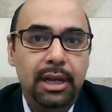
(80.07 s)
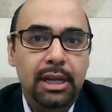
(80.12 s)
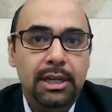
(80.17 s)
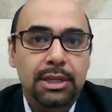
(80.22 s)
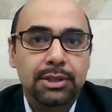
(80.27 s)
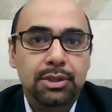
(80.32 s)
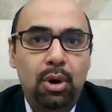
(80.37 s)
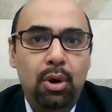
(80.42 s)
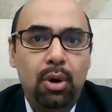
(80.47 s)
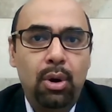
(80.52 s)

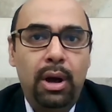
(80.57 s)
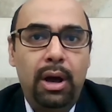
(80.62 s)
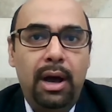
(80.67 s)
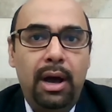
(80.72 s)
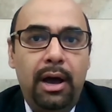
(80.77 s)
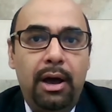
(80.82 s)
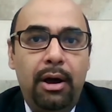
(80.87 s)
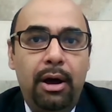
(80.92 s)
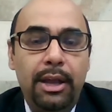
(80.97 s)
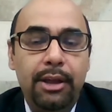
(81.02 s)
So
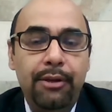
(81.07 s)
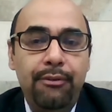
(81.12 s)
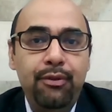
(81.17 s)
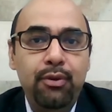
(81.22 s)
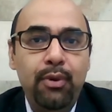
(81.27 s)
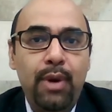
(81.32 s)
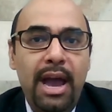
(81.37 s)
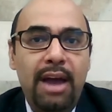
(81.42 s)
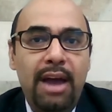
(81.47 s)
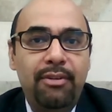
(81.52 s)
if
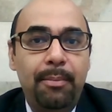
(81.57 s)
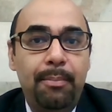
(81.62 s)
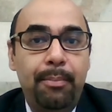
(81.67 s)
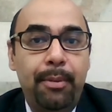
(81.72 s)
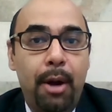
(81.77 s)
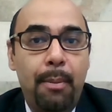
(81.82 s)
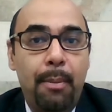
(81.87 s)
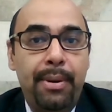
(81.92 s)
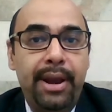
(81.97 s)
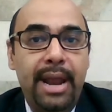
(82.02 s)
you have a
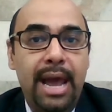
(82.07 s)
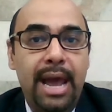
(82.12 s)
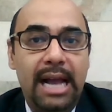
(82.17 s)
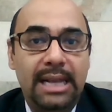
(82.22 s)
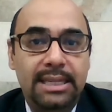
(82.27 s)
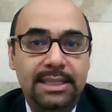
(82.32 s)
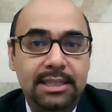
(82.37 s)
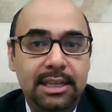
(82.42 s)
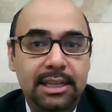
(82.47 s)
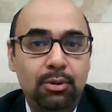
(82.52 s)
proper
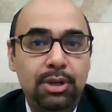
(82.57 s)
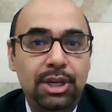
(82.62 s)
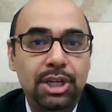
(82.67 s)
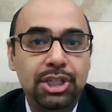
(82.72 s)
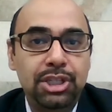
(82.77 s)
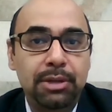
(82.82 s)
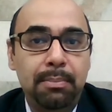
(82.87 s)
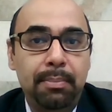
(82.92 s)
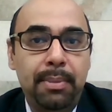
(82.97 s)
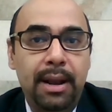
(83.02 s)
asset
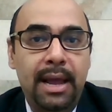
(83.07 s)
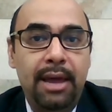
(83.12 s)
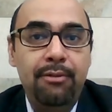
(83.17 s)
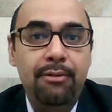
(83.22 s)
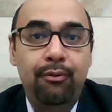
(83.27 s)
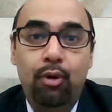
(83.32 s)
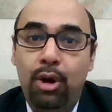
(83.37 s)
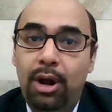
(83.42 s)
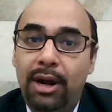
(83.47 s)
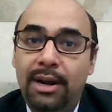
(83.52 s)
allocation plan,
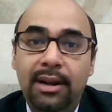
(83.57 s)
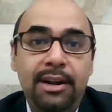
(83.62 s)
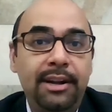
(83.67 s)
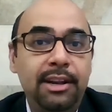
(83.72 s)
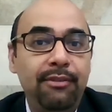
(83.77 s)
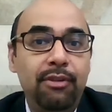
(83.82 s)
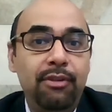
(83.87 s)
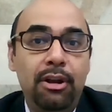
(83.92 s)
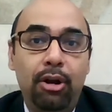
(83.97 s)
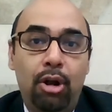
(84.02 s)

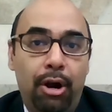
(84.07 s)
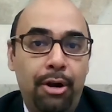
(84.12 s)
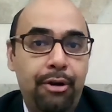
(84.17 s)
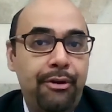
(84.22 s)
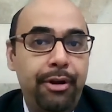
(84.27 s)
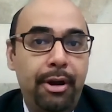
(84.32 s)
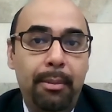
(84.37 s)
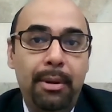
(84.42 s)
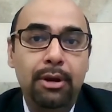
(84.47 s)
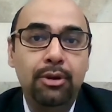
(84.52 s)
volatility will not
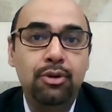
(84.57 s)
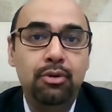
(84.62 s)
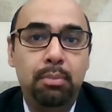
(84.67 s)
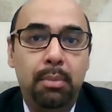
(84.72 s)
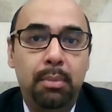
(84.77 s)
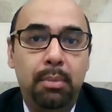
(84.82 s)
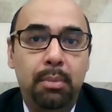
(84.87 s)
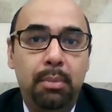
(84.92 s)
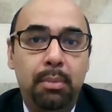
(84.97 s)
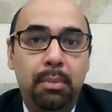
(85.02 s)
trouble you
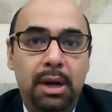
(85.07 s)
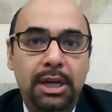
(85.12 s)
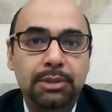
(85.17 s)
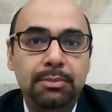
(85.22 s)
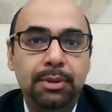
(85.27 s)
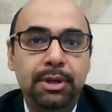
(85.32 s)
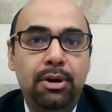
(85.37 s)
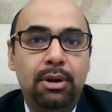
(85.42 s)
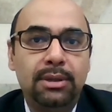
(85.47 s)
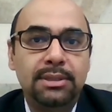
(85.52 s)
much,
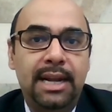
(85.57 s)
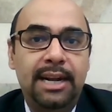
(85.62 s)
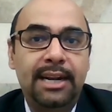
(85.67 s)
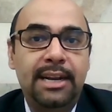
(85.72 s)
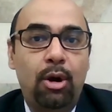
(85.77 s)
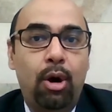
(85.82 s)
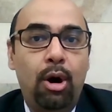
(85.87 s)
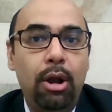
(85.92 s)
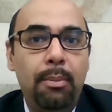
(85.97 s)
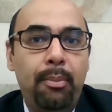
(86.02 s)
because at
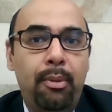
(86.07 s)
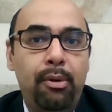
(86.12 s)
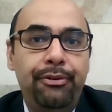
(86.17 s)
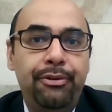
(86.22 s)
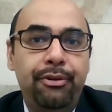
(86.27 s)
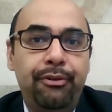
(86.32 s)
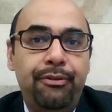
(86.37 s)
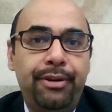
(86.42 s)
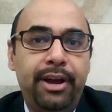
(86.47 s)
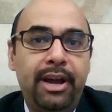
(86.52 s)
all points of
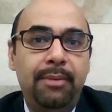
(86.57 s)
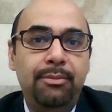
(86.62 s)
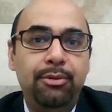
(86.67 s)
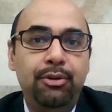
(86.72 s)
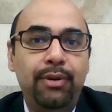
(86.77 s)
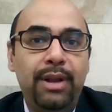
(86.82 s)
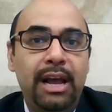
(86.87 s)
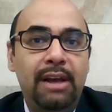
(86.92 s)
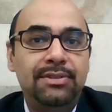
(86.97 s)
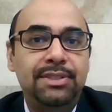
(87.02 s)
time, you will
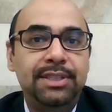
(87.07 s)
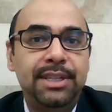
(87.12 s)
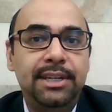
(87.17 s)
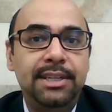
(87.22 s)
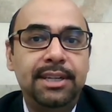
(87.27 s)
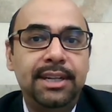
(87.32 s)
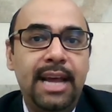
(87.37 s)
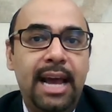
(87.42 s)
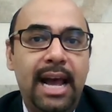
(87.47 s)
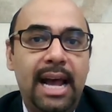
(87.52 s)
have
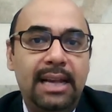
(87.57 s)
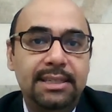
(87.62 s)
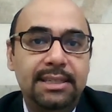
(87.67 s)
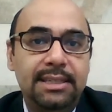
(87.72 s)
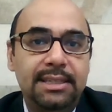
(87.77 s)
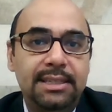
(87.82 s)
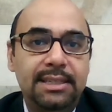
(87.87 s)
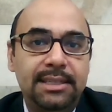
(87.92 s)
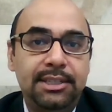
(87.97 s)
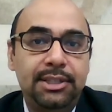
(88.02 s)
certain
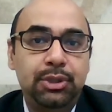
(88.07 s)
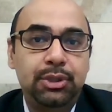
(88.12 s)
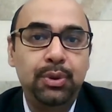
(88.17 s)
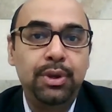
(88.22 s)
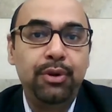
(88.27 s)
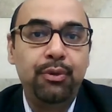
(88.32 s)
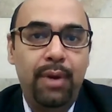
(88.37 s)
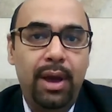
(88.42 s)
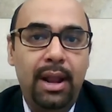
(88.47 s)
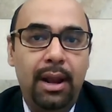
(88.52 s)
assets doing
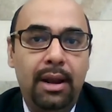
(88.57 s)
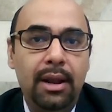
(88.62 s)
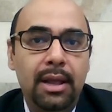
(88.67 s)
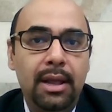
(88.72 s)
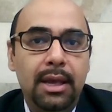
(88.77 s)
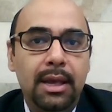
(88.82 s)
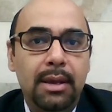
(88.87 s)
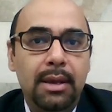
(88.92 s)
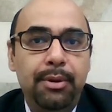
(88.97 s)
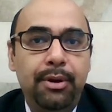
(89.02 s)
well,
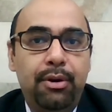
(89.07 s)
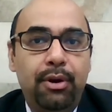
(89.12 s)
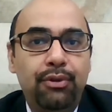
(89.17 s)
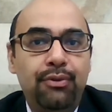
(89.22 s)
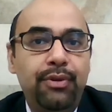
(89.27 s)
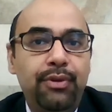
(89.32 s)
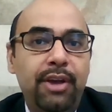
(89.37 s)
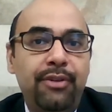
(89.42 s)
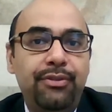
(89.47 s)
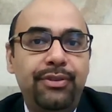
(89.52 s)
because we
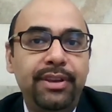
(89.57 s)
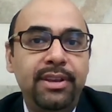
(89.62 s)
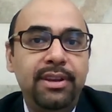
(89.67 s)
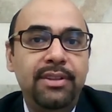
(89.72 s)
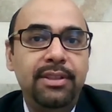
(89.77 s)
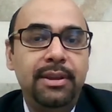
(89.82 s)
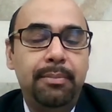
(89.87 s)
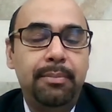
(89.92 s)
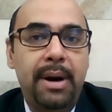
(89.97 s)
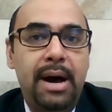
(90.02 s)
have seen in
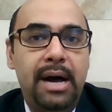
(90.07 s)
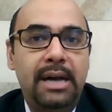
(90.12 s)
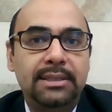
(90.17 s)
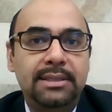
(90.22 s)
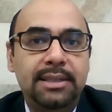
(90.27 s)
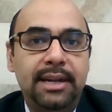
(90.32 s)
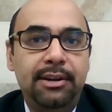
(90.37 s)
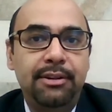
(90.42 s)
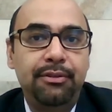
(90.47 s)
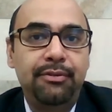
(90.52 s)
the past
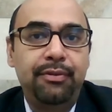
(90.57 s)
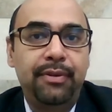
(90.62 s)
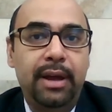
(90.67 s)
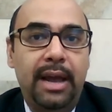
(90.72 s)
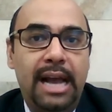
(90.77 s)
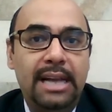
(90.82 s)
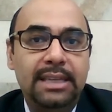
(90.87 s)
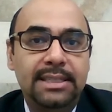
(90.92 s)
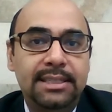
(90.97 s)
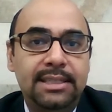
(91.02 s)
that if
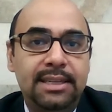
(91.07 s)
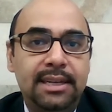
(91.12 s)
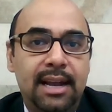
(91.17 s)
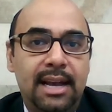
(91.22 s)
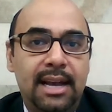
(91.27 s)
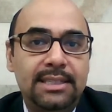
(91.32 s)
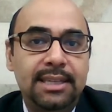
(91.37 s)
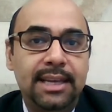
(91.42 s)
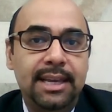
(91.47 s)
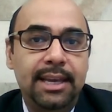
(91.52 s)
asset
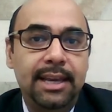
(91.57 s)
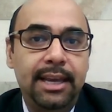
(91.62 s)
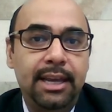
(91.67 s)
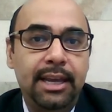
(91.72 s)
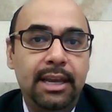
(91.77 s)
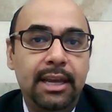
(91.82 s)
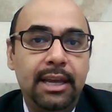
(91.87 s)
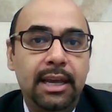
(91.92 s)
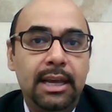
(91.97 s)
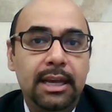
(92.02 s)
class
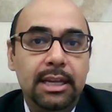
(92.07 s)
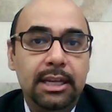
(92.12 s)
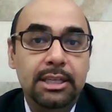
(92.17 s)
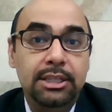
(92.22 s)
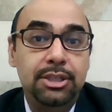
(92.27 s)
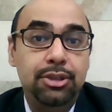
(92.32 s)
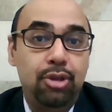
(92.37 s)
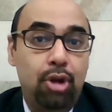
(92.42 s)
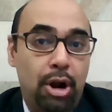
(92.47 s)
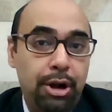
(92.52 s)
A
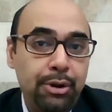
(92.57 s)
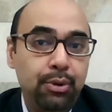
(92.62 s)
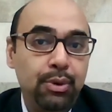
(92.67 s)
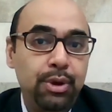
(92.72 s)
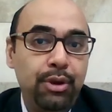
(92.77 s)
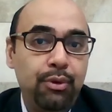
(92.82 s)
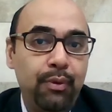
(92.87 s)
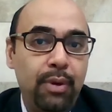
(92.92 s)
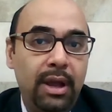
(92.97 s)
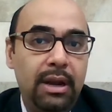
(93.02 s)
is not
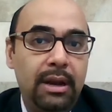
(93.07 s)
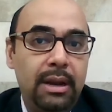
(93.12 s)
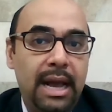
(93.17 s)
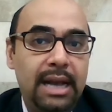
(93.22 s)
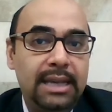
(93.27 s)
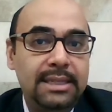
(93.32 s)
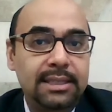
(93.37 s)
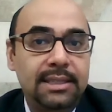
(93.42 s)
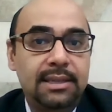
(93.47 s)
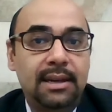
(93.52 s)
doing well,
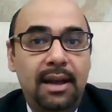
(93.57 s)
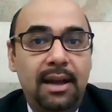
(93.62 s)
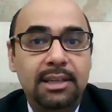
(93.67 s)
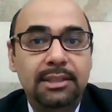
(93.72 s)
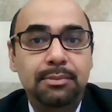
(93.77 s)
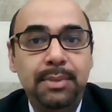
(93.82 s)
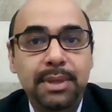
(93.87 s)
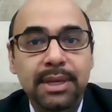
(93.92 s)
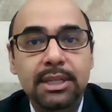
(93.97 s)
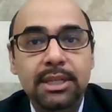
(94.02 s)
asset class
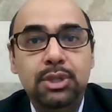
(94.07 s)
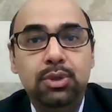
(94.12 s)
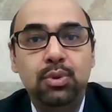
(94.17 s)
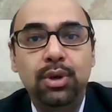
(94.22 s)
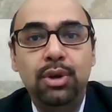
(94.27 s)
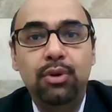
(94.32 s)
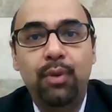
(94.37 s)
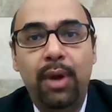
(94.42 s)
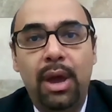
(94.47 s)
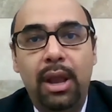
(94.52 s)
B is
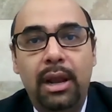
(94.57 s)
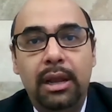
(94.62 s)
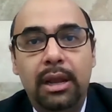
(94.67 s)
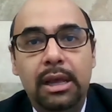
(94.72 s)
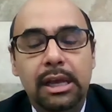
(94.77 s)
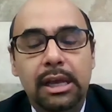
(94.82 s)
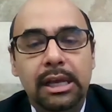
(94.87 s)
doing well.